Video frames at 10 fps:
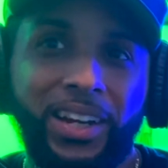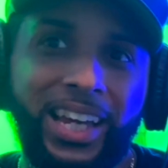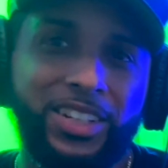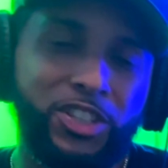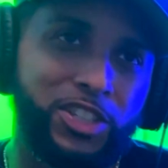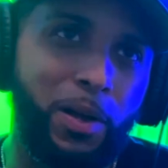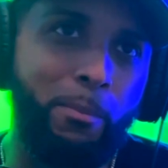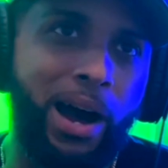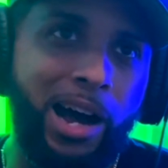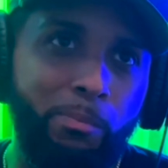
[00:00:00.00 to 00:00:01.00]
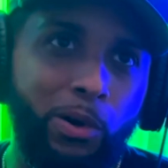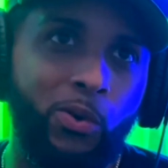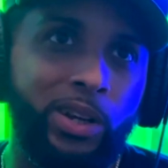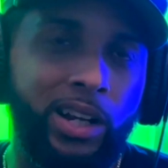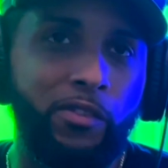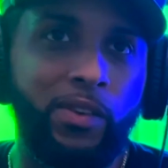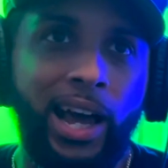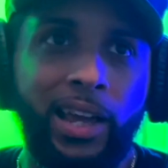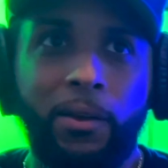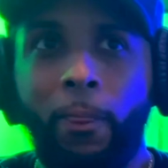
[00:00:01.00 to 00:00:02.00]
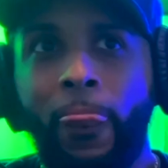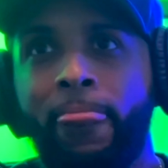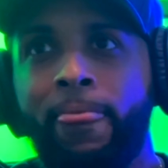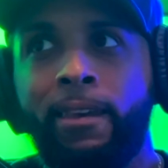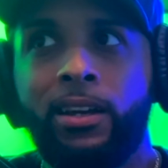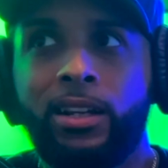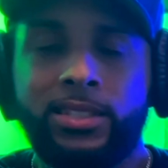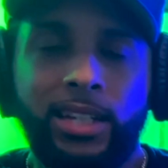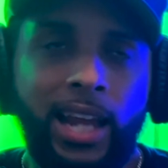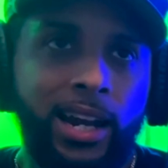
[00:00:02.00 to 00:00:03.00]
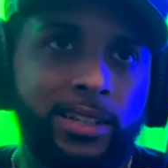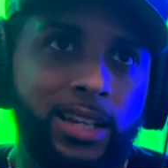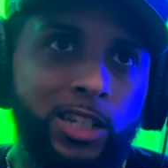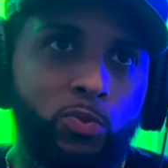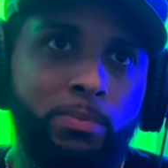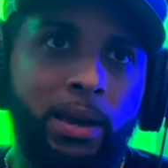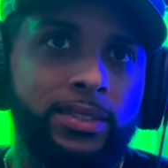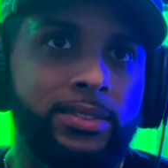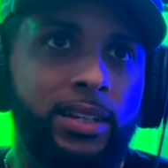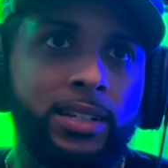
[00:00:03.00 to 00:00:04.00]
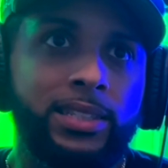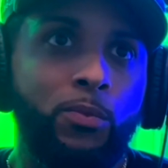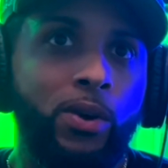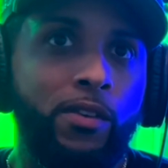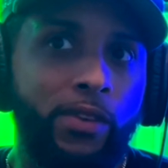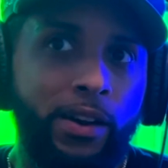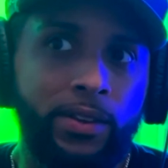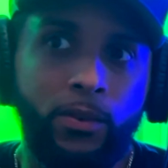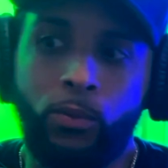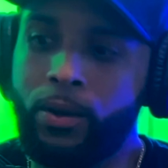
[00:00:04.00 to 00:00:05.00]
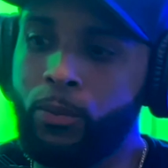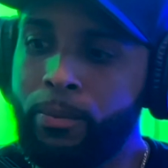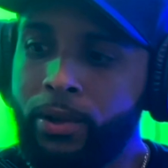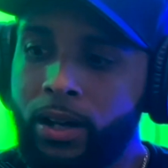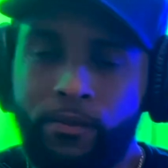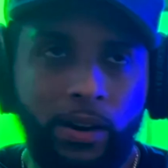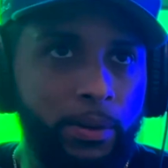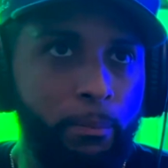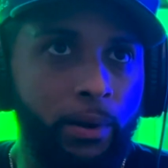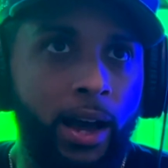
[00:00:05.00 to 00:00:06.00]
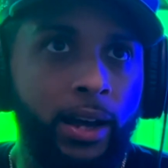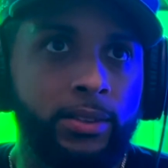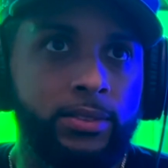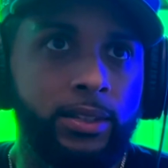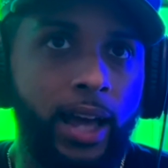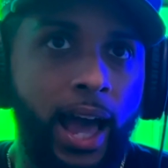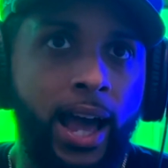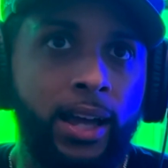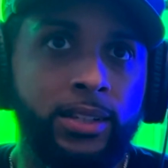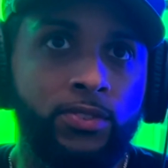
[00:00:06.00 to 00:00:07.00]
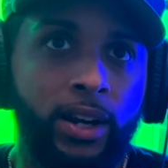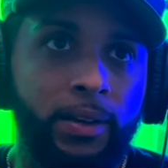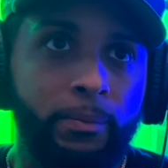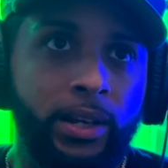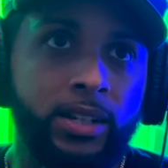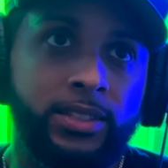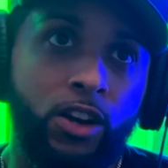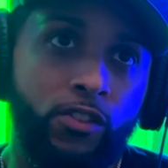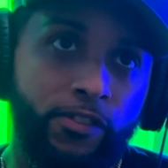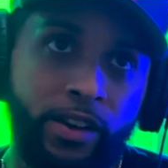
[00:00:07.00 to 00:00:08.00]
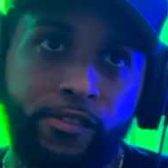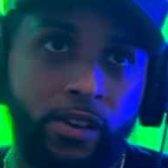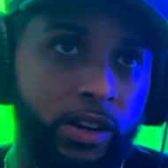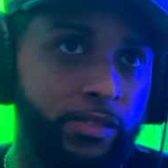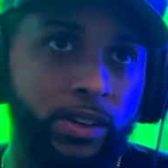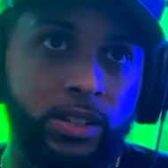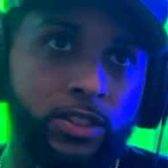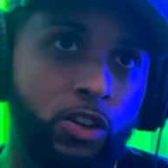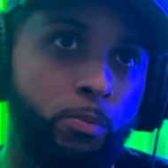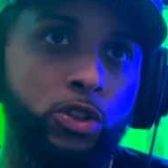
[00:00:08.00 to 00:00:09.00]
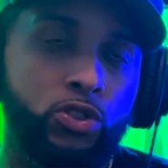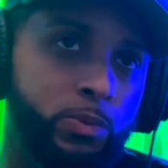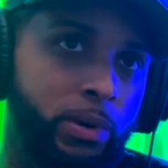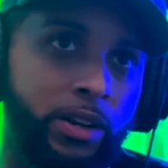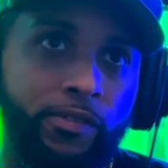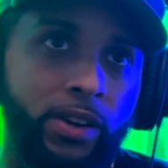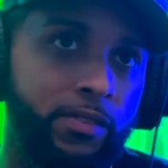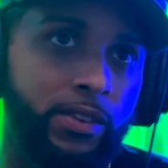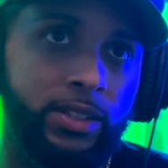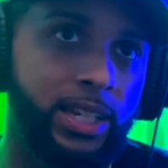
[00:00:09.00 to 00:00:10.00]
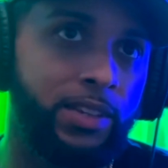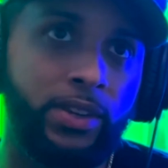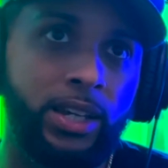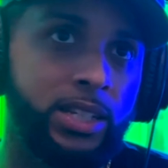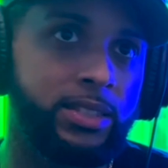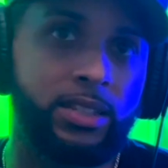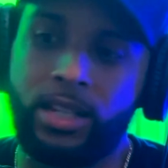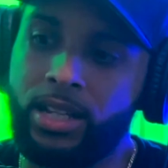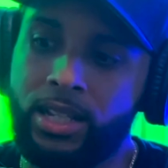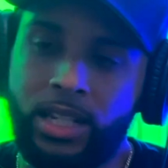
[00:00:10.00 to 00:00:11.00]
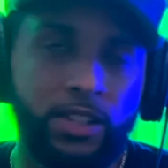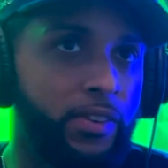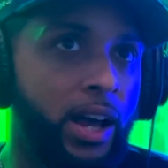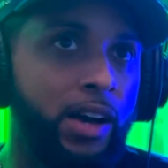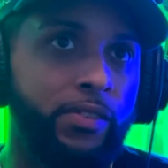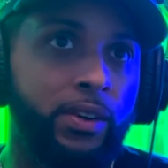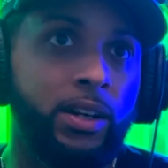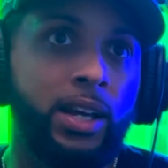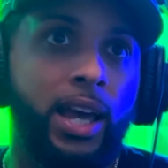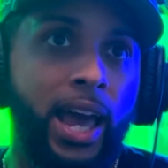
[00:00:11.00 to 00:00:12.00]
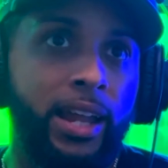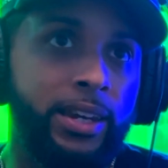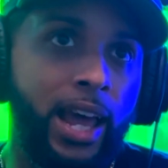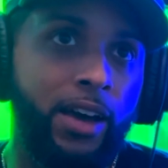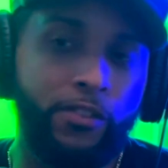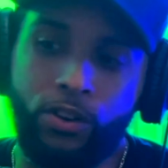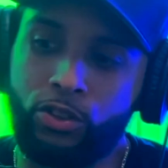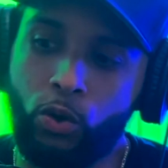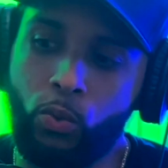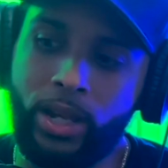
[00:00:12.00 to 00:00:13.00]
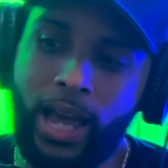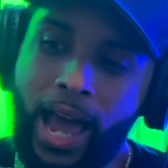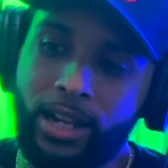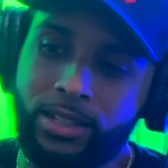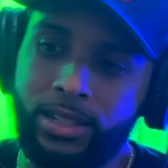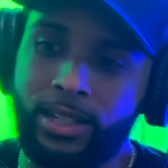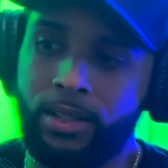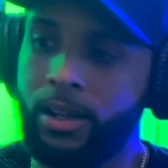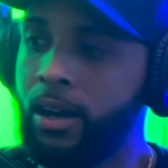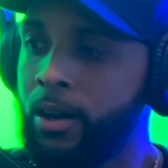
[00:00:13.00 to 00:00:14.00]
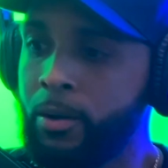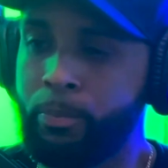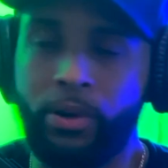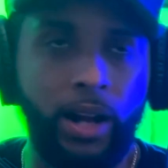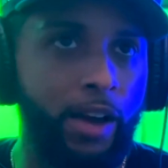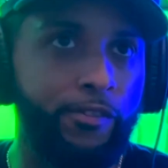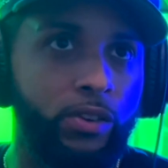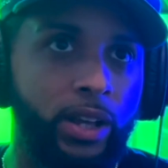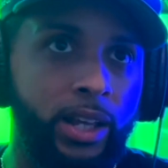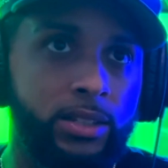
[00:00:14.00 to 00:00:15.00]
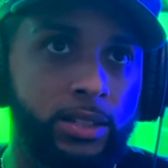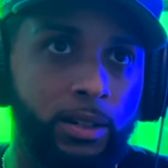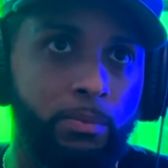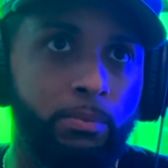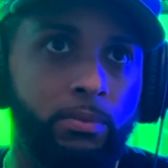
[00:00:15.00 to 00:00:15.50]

it's just the mind blowing of like. Because a lot of times we may see this and we become very blind to the ads, right? Because they're in front of us. Commercials been in front of our TVs since forever. And never do we actually put effort into